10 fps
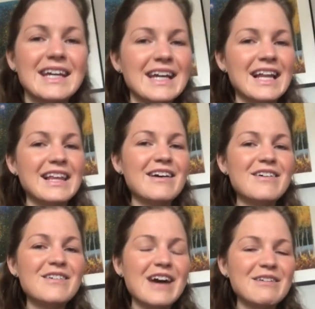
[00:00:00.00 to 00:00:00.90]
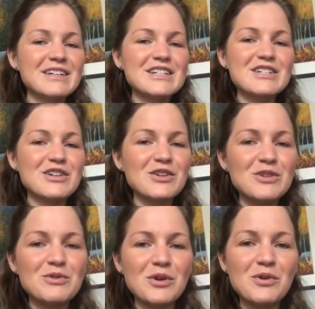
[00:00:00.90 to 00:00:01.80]
Hello, I wanted to show
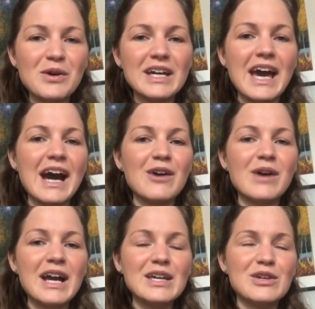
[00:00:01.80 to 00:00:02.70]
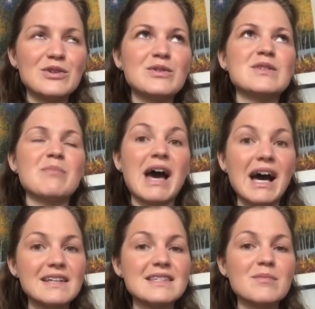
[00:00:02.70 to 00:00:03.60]
you real quick how I use
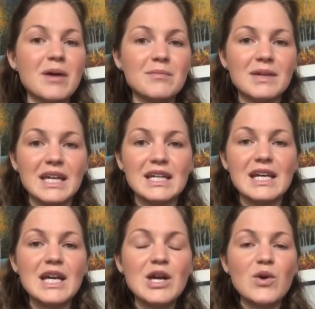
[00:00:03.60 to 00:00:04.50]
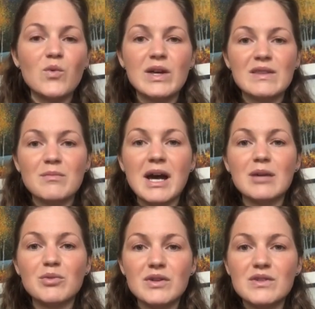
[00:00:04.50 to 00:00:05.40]
Pass the Pumpkin with
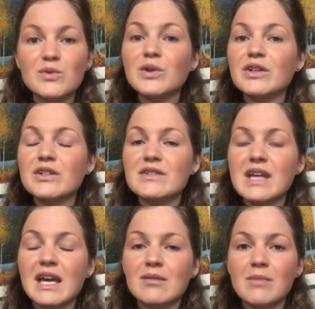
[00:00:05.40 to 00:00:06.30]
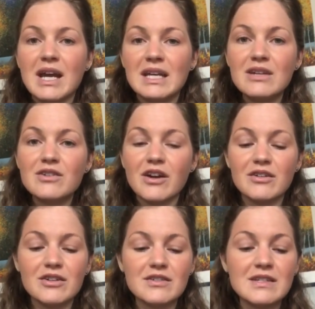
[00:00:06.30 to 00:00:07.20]
my preschoolers and my
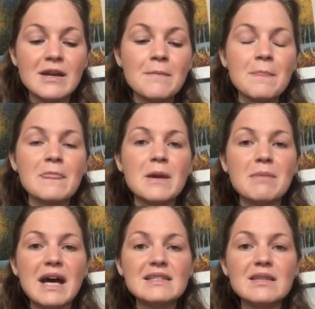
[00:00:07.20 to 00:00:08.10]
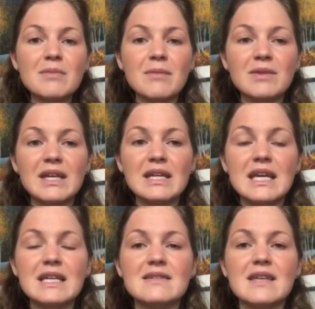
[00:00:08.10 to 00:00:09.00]
kindergartners. Pass the Pumpkin
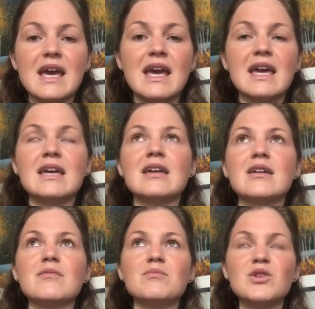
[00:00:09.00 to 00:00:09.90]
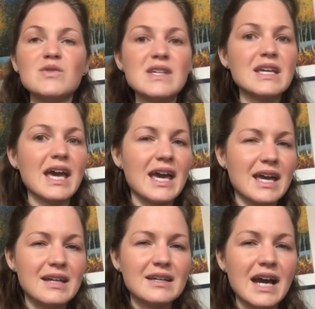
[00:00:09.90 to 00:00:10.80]
is a music
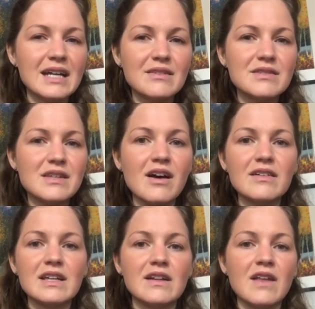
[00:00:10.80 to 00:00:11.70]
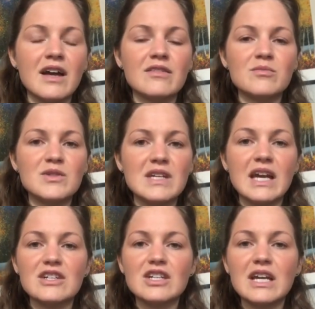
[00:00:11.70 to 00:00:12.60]
ed kind of song that a lot of music
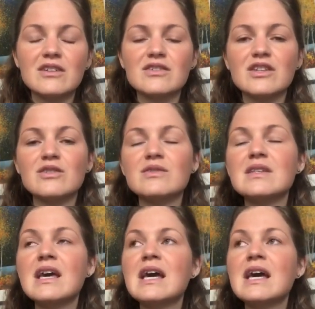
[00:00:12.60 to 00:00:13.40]
educators use.